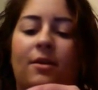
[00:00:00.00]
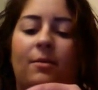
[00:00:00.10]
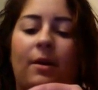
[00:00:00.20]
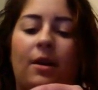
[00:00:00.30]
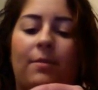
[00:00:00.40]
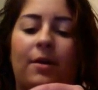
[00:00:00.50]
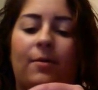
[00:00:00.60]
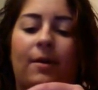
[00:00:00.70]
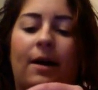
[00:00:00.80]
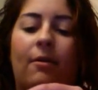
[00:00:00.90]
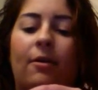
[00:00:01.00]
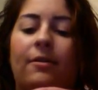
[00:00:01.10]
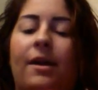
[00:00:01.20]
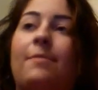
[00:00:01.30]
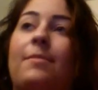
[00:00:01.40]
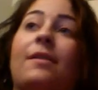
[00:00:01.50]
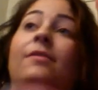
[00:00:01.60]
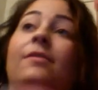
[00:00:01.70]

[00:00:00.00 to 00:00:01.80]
You may not be going out all day, but